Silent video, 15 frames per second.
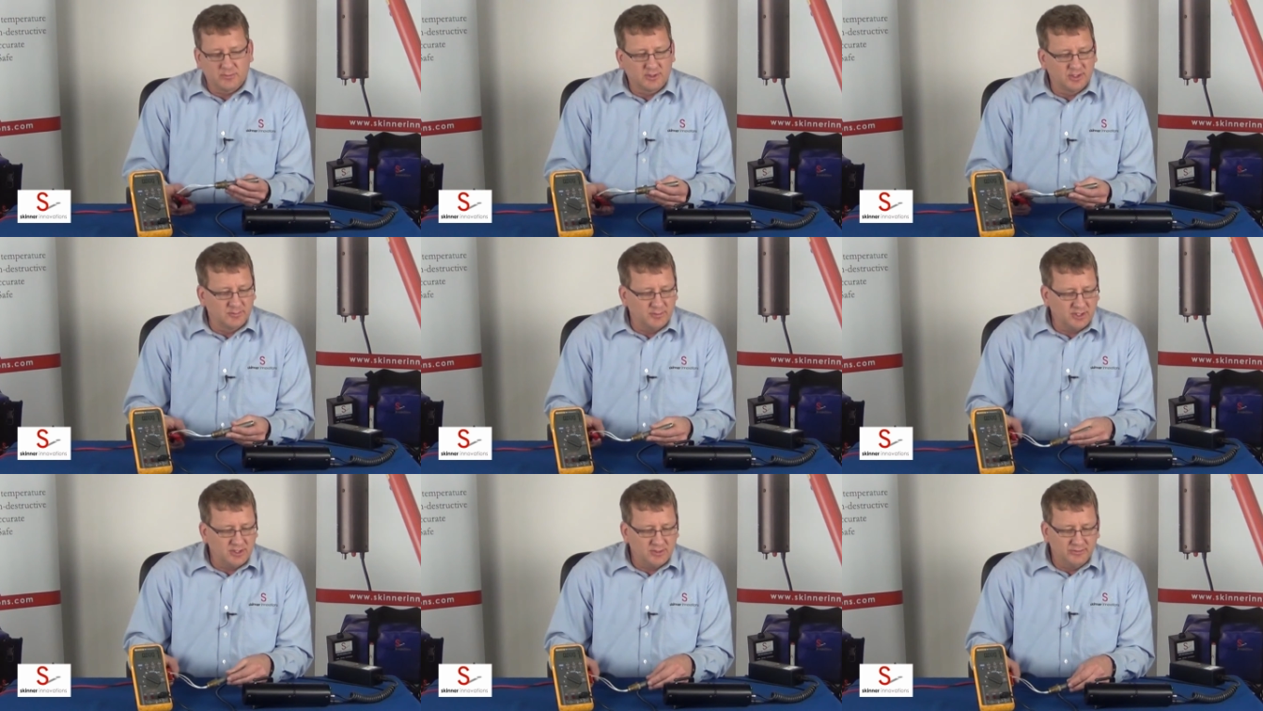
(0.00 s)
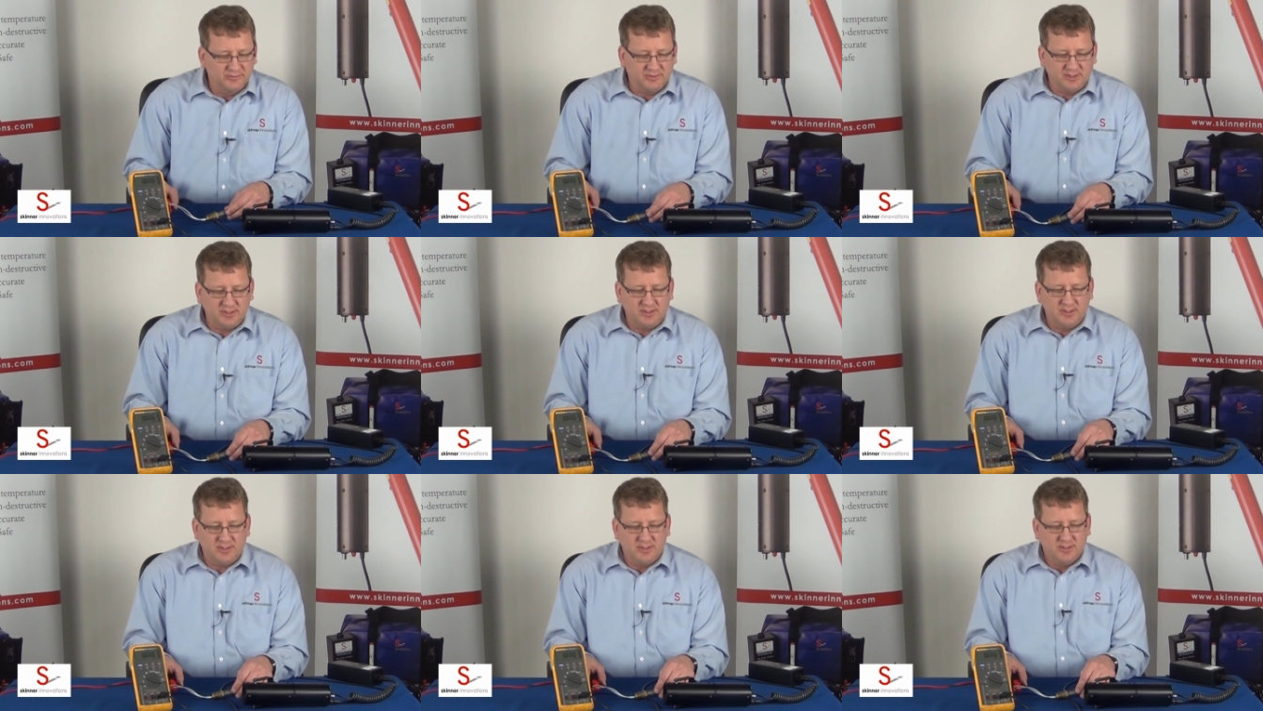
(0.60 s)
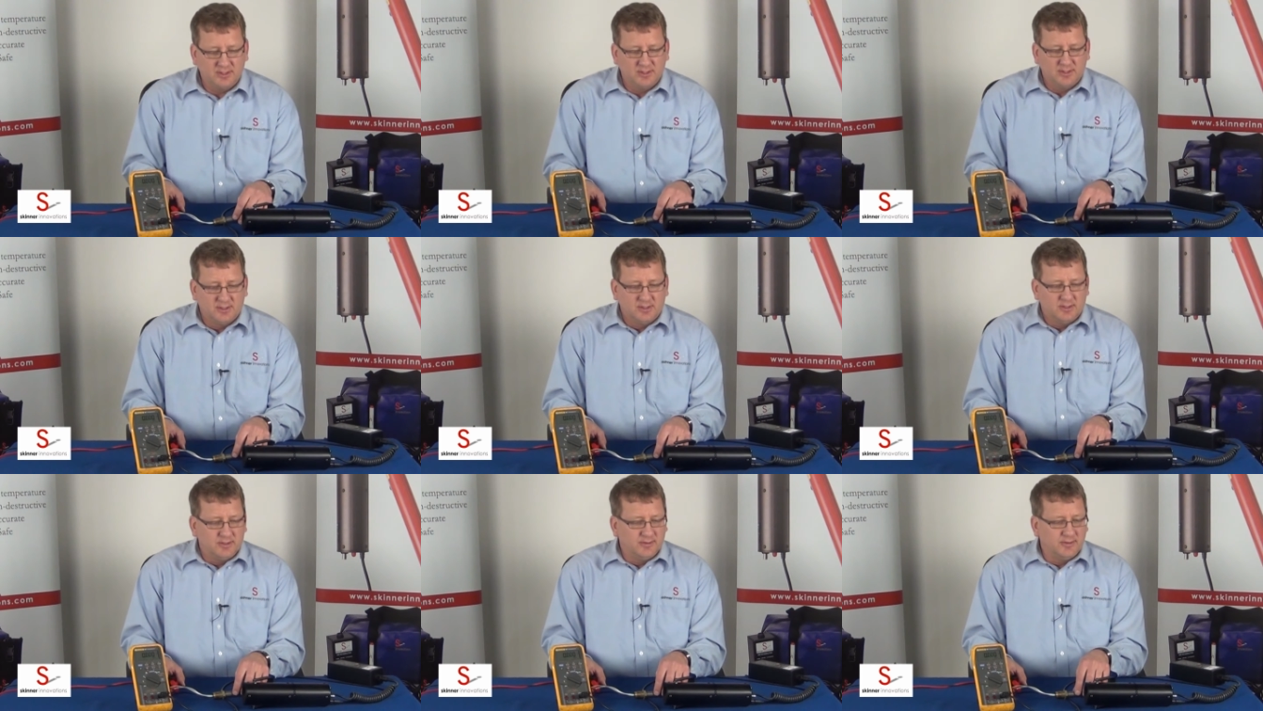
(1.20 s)
We're going to be using
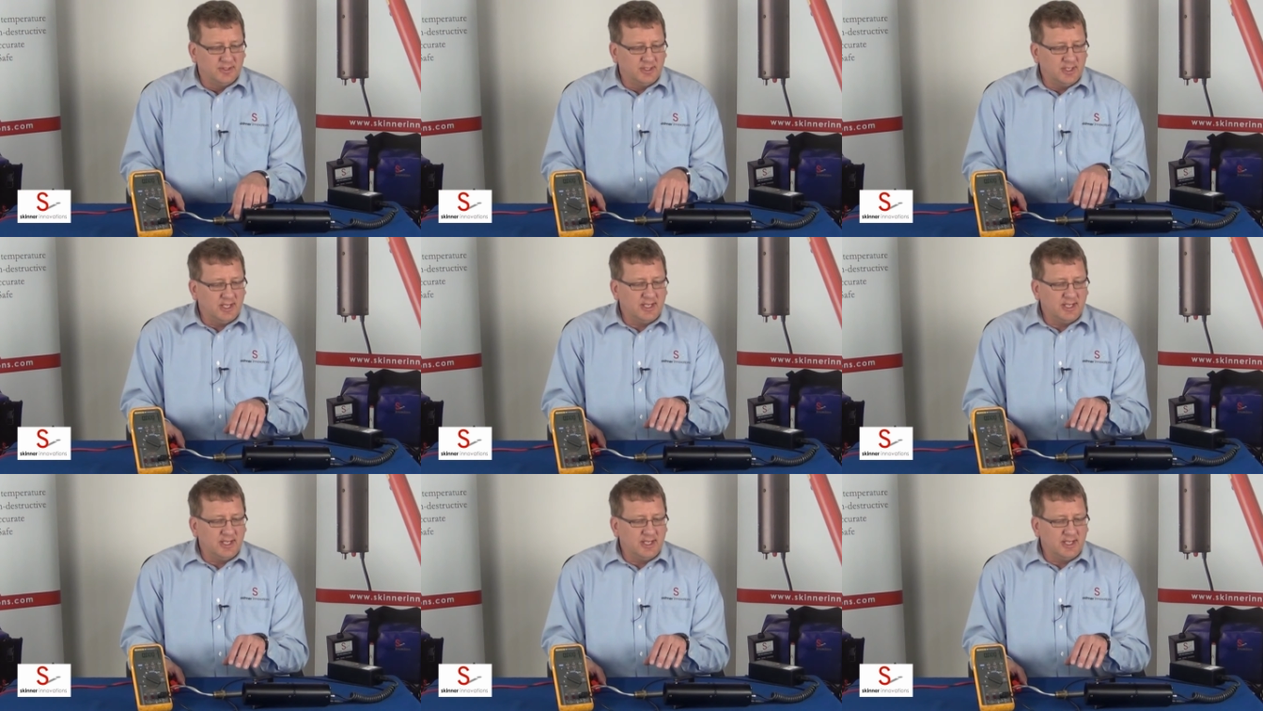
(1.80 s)
the